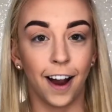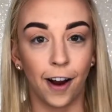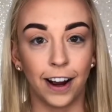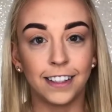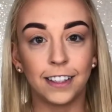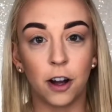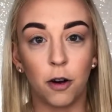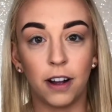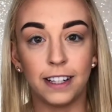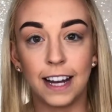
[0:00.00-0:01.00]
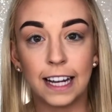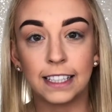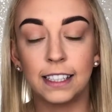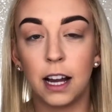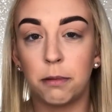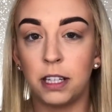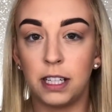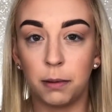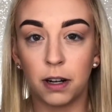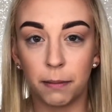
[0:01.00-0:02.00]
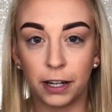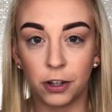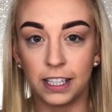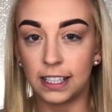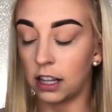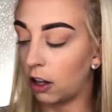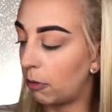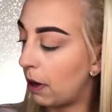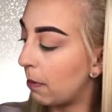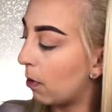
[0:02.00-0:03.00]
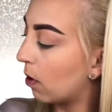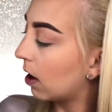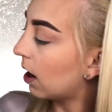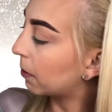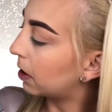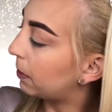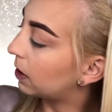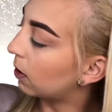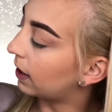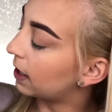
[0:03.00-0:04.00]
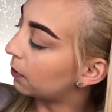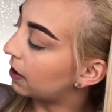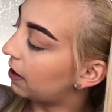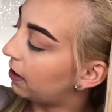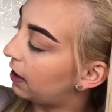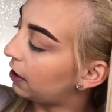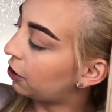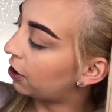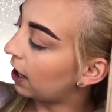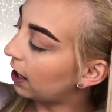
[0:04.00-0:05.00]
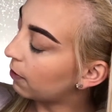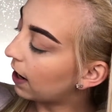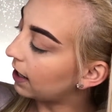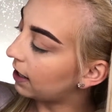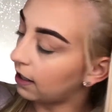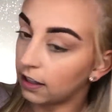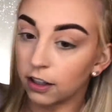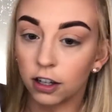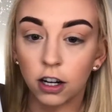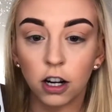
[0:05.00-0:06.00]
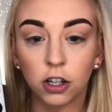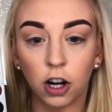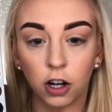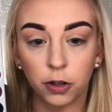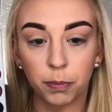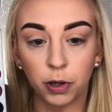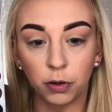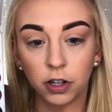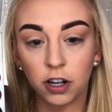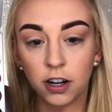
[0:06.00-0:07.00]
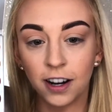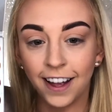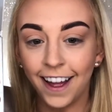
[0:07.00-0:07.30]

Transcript: Alright, so next up, to deepen up my crease a little bit more, I'm going to be going in with this shade right here called Pooter.